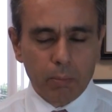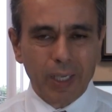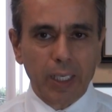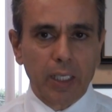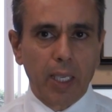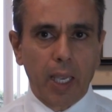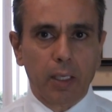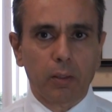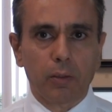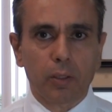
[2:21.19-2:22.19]
But
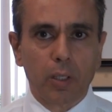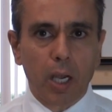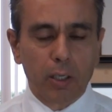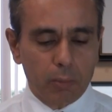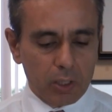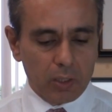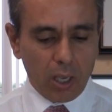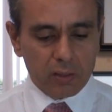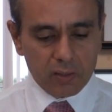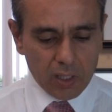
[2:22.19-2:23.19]
again, the document
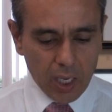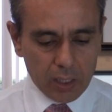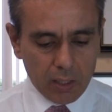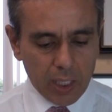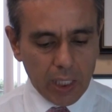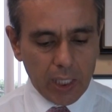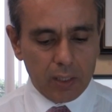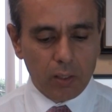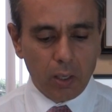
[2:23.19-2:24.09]
does state that it is